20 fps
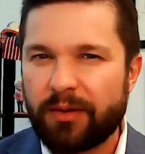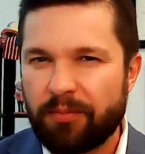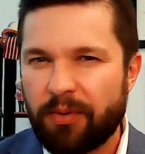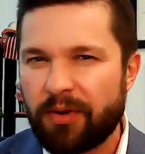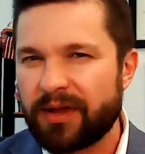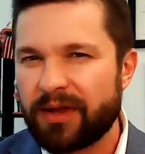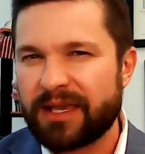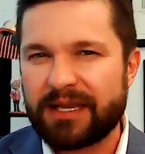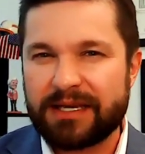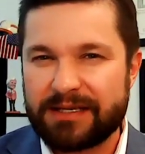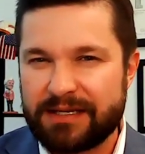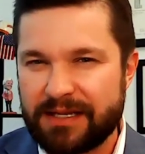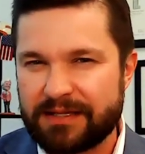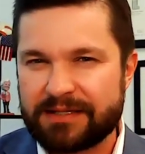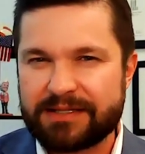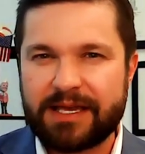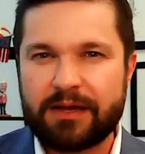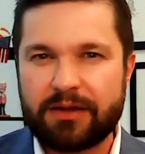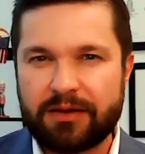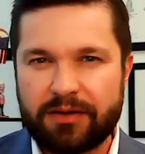They probably get a
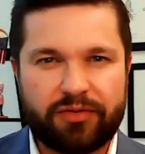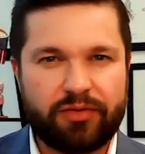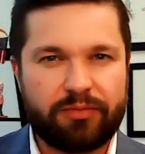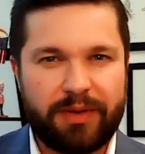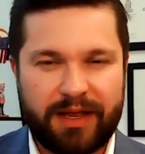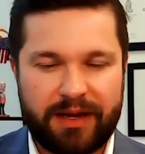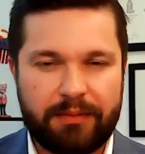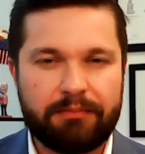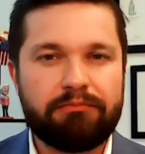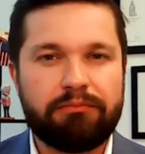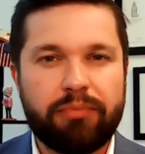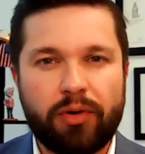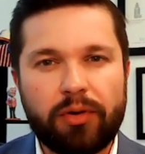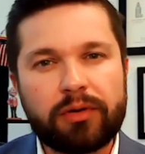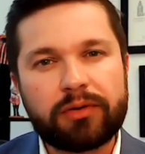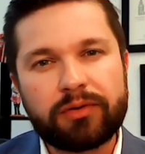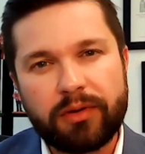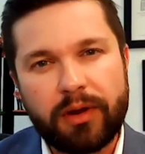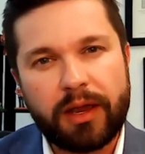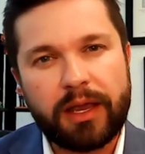discount because they're buying in
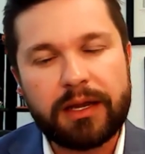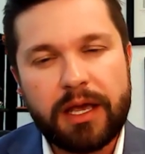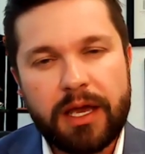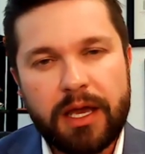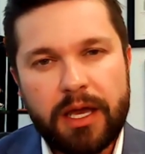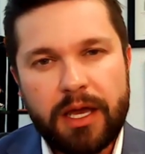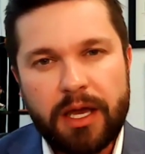bulk, right?